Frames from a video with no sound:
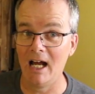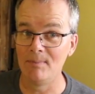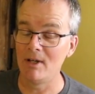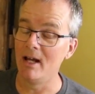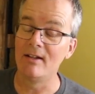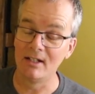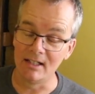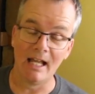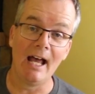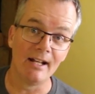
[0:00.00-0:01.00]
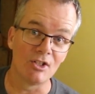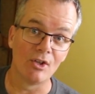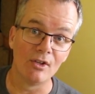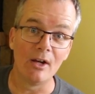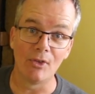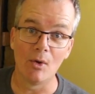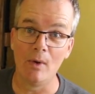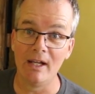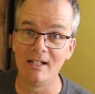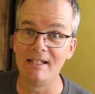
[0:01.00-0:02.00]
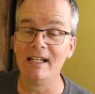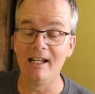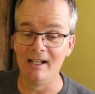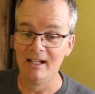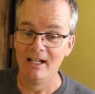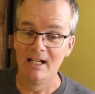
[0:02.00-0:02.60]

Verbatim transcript: I'm kind of glad it turned out the way it did.